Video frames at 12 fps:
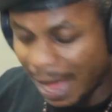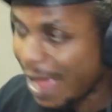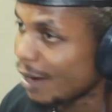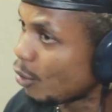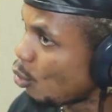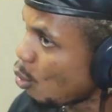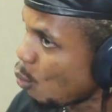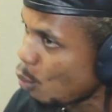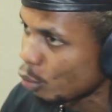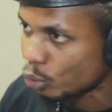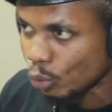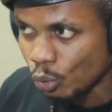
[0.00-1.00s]
I don't
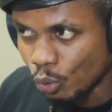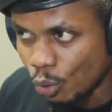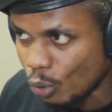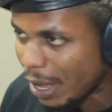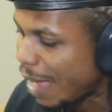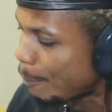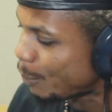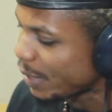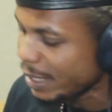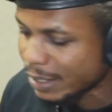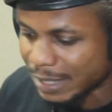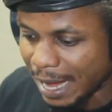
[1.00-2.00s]
want to go. I
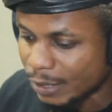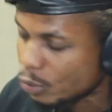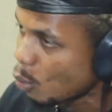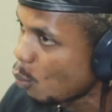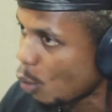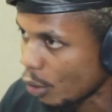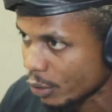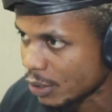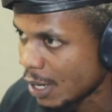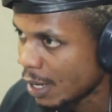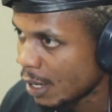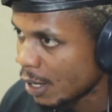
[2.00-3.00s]
don't want.